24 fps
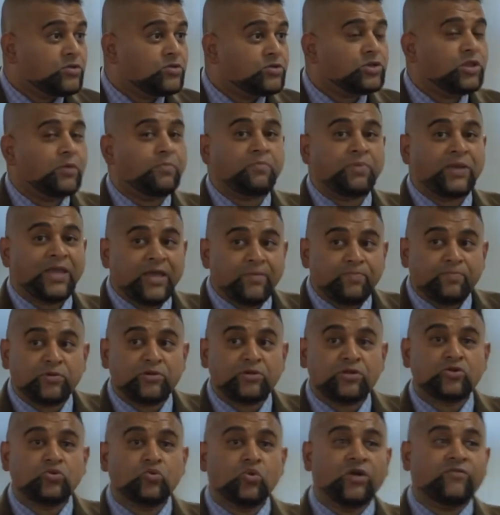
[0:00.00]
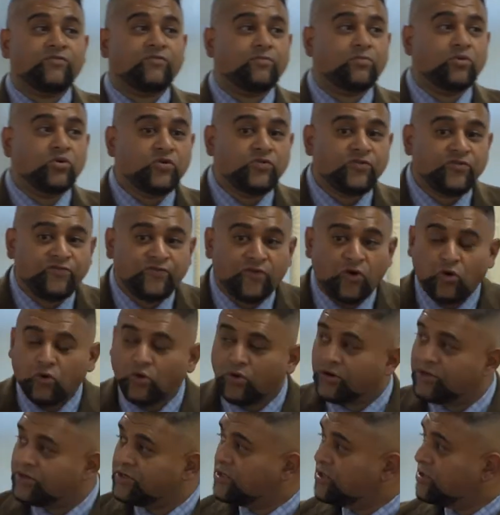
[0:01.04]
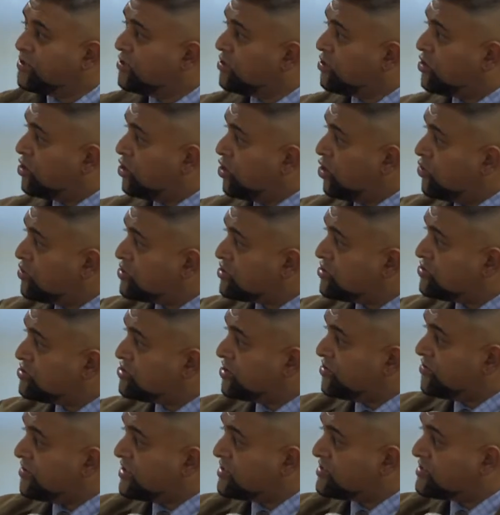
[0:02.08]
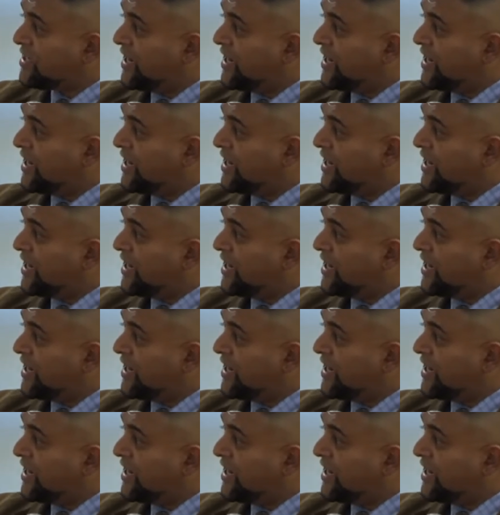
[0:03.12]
The people who have moved forward closer to this